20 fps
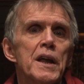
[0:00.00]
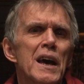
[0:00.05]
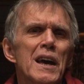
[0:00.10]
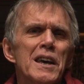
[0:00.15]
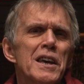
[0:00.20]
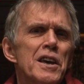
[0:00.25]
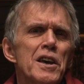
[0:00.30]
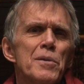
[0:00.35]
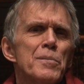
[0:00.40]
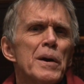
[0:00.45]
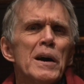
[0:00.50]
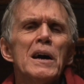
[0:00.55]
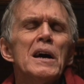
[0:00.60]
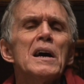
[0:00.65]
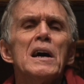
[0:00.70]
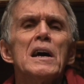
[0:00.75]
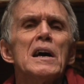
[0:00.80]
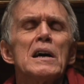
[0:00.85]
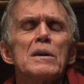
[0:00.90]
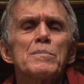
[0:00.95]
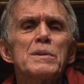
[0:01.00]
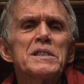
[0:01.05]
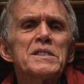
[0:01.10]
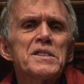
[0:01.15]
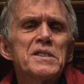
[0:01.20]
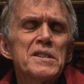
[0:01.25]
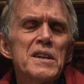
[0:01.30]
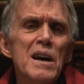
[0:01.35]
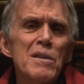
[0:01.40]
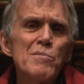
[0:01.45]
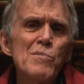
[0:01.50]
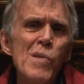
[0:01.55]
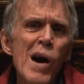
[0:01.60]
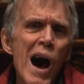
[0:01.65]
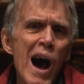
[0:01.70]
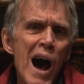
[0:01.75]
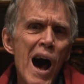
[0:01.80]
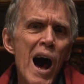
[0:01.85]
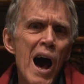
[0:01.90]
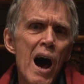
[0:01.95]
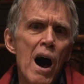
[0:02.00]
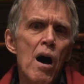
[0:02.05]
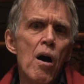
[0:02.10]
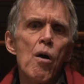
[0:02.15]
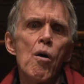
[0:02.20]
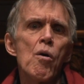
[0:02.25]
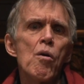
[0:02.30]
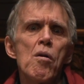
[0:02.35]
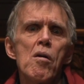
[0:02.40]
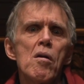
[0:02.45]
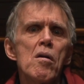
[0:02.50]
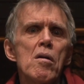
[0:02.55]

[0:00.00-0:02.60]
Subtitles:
Hecuba. But somehow,